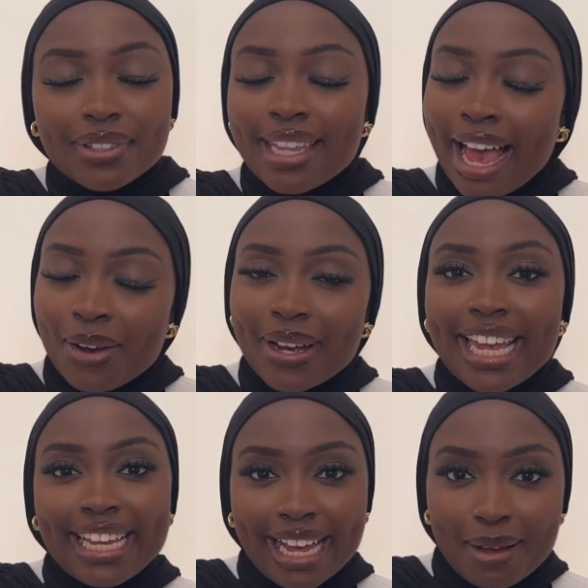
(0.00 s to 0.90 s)
Now
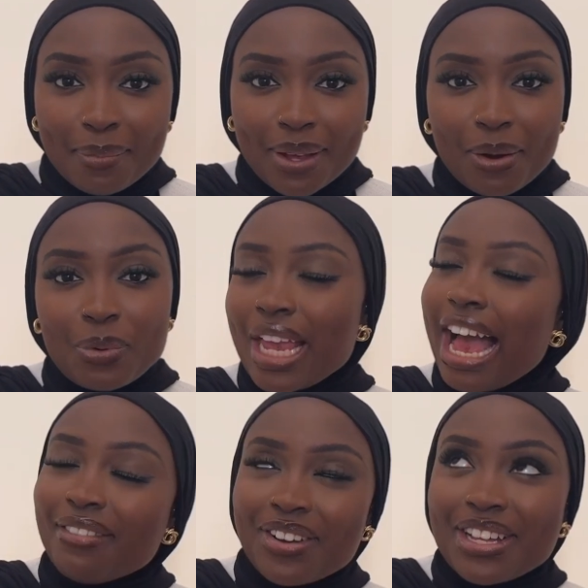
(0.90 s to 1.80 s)
in Gambia, we
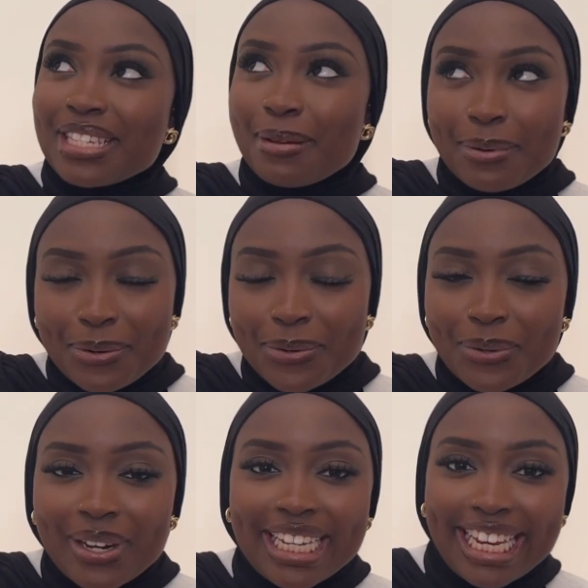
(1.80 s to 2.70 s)
have our
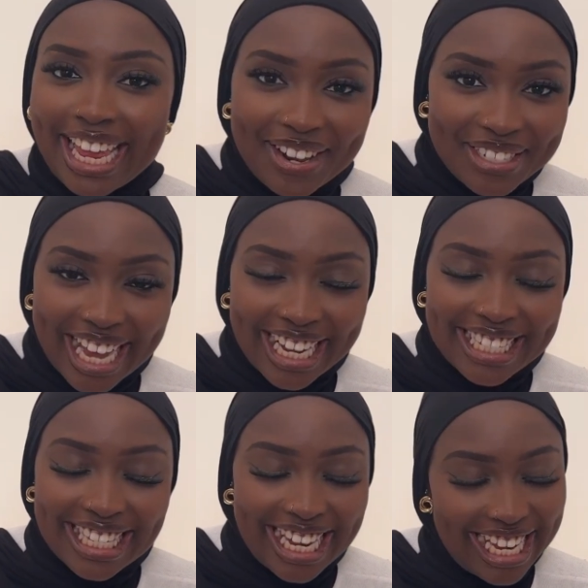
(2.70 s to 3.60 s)
typical yellow
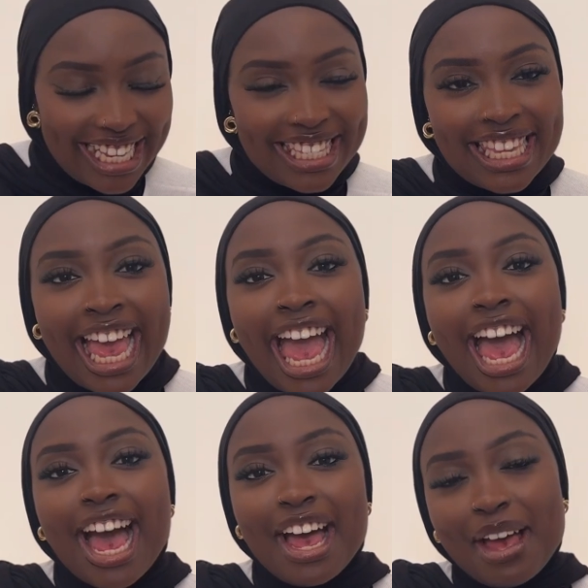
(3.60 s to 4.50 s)
taxis
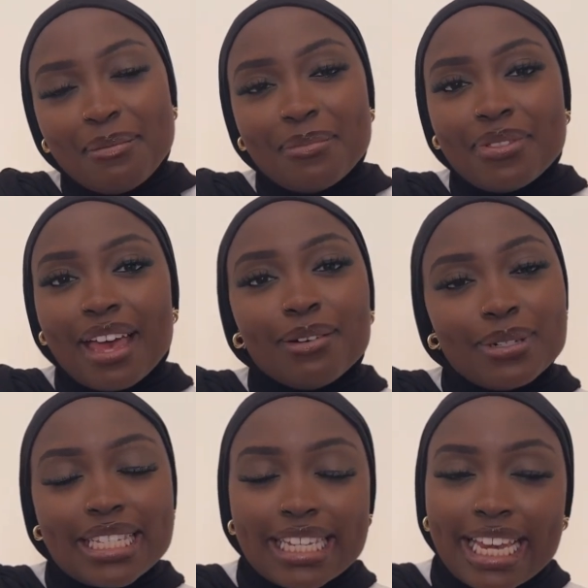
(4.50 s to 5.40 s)
that we
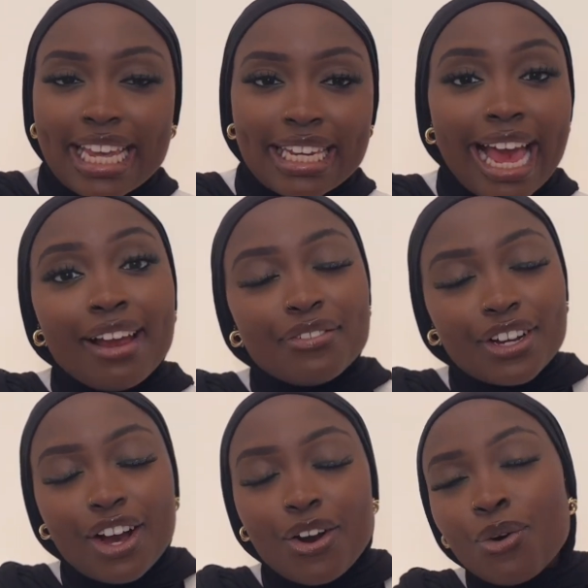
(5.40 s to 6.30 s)
see in
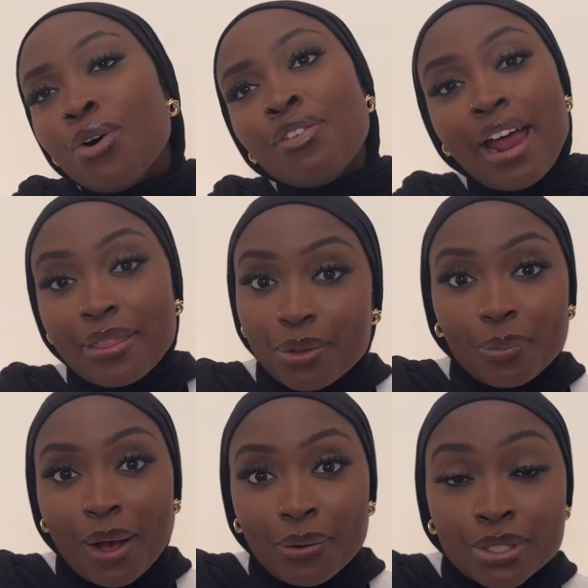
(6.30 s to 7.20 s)
Africa or around the
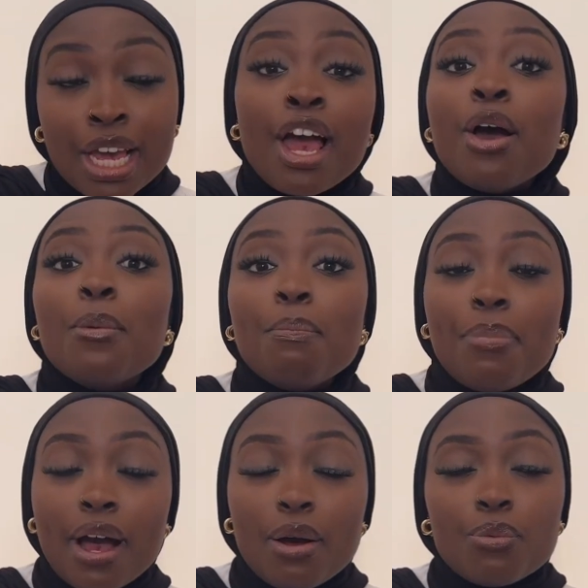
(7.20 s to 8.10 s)
world,
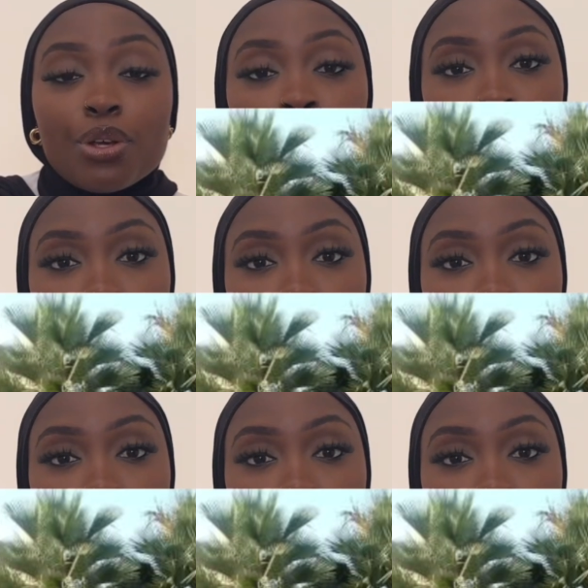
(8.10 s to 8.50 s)
but we also